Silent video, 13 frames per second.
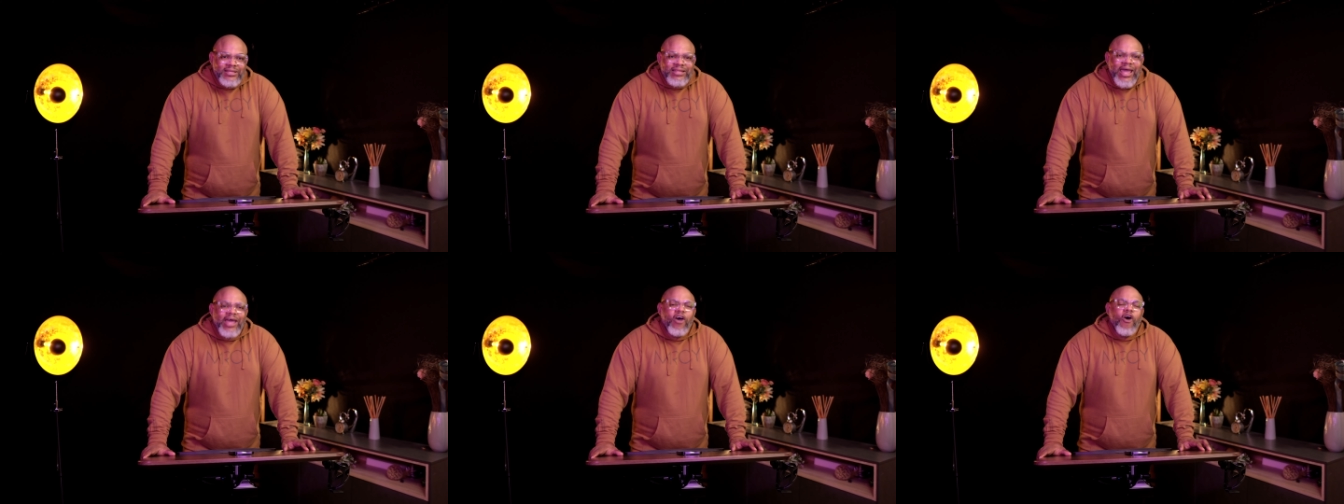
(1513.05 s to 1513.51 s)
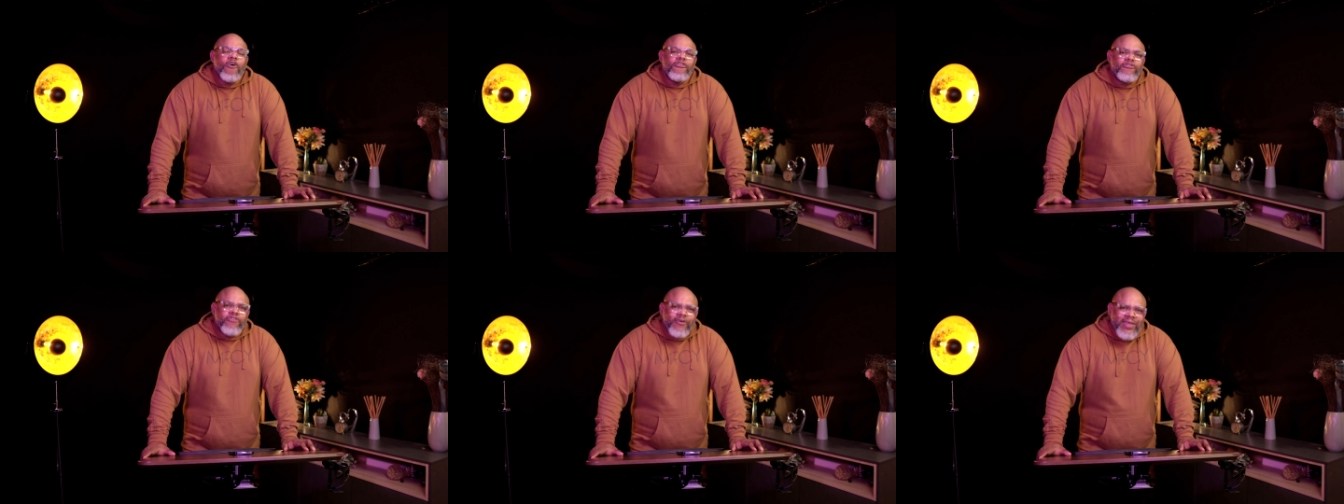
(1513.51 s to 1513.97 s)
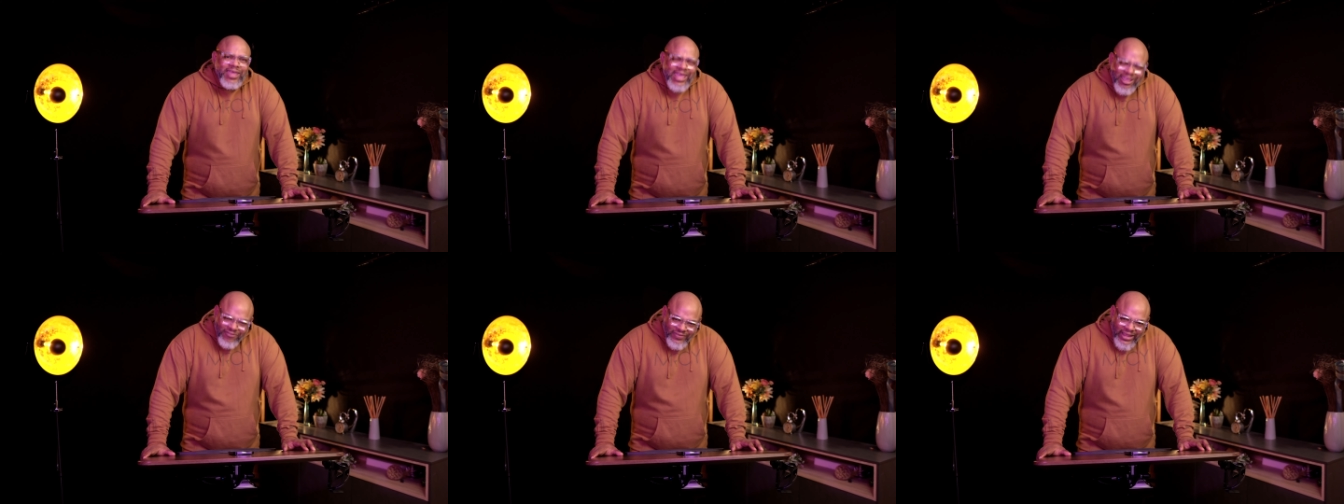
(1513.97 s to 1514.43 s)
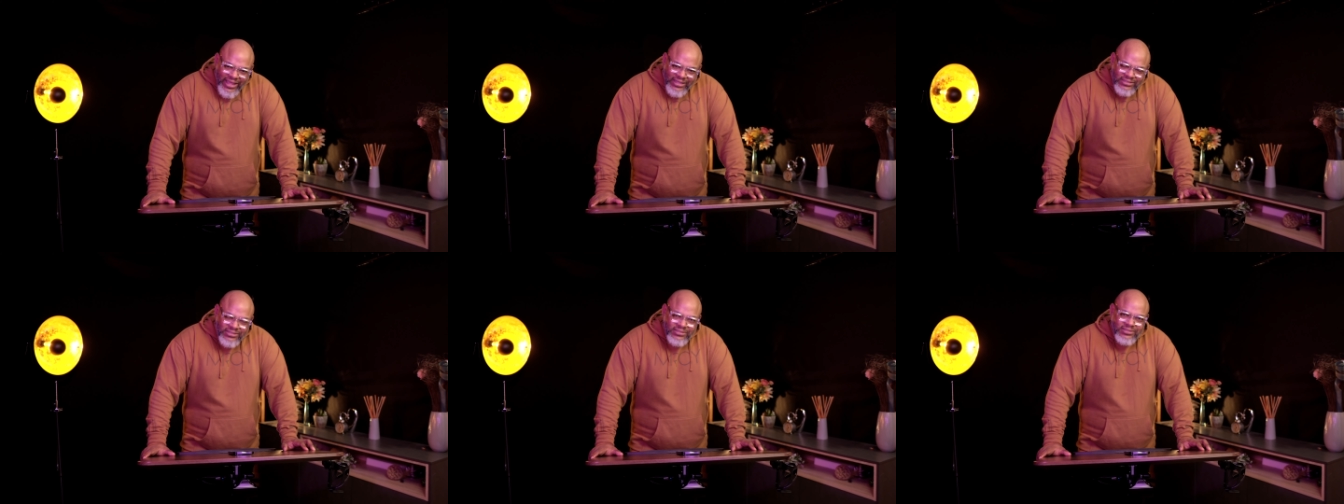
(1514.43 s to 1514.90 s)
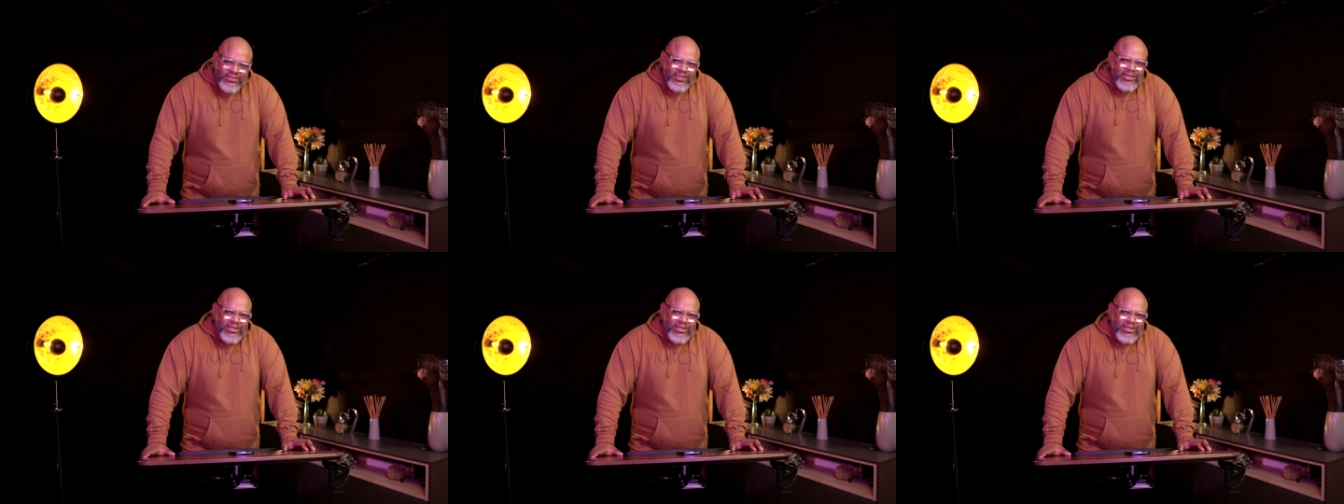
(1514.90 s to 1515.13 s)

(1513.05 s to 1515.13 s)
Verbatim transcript: that unforgiveness